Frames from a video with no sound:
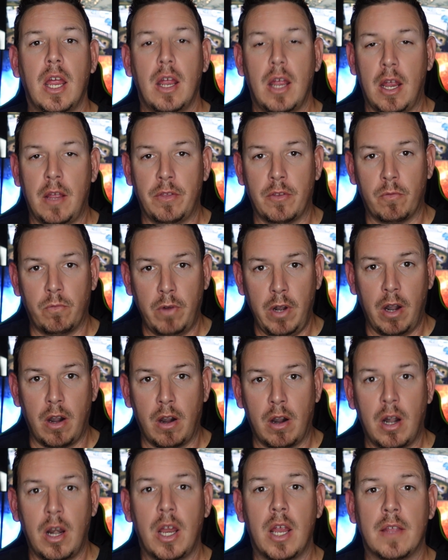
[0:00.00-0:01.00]
in the
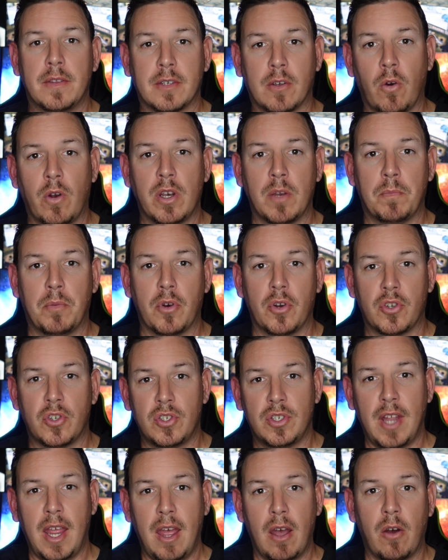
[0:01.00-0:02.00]
rear, it's going to push
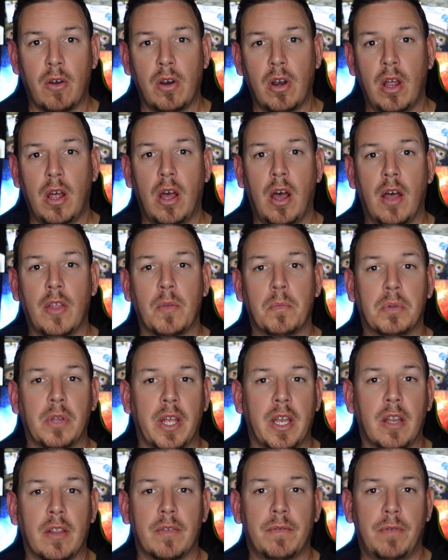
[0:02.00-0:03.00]
down on the
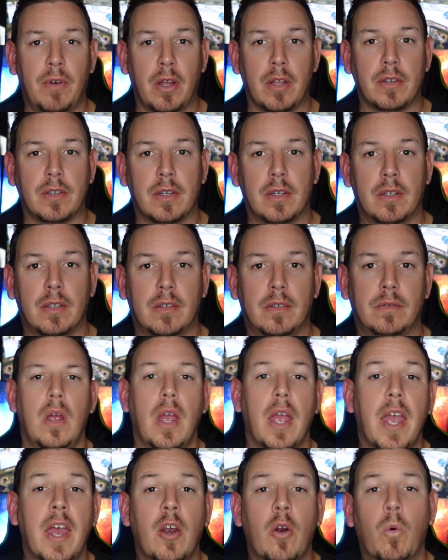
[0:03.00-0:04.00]
plane in the front.
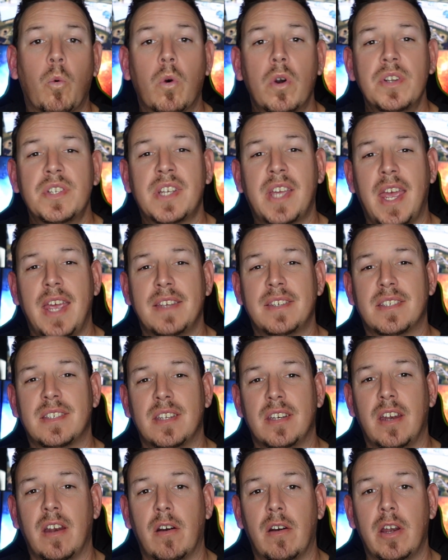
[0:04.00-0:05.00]
In a worst case
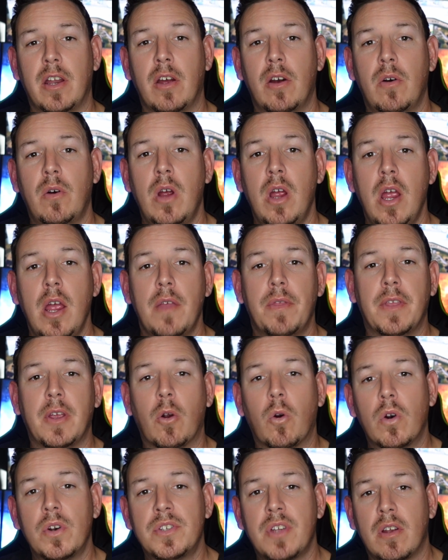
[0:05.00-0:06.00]
scenario, the
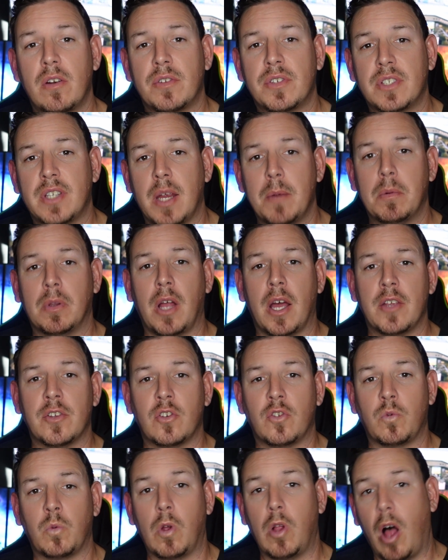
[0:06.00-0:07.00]
horizontal
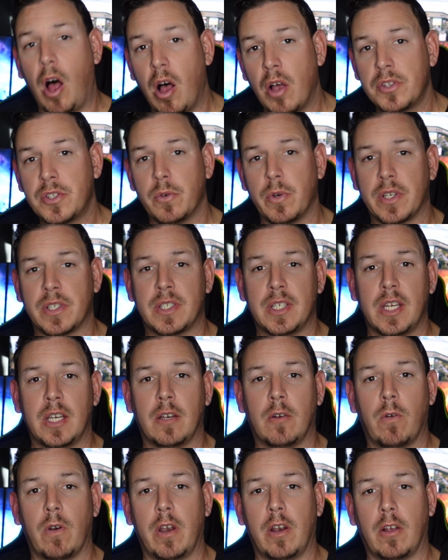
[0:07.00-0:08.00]
stabilizers will also exceed
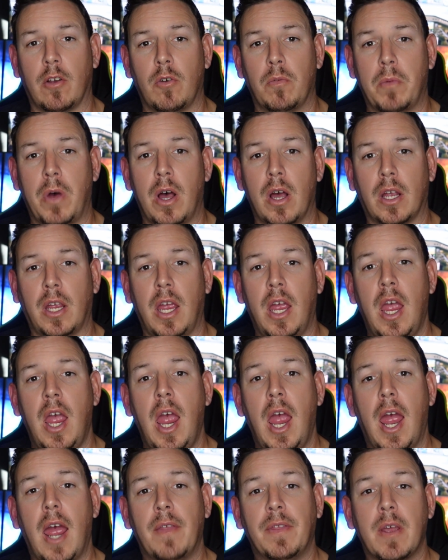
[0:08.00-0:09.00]
critical Mach,
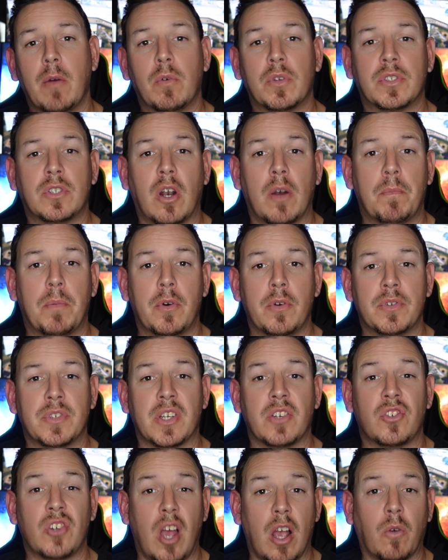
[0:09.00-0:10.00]
and they will start
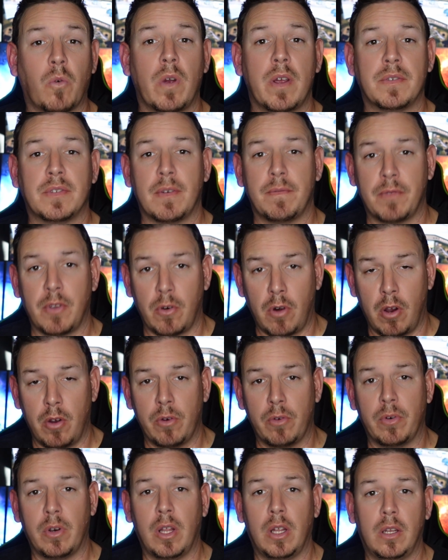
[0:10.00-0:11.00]
producing shock waves of their
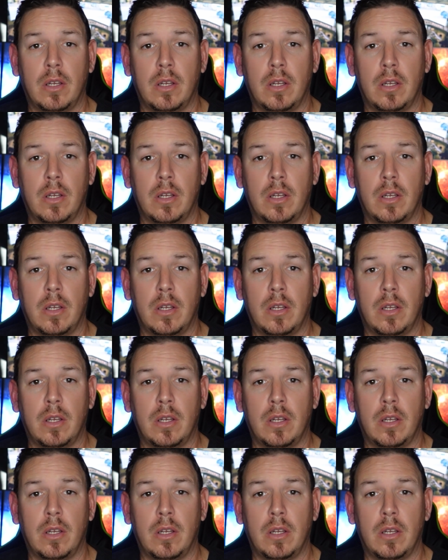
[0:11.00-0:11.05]
own.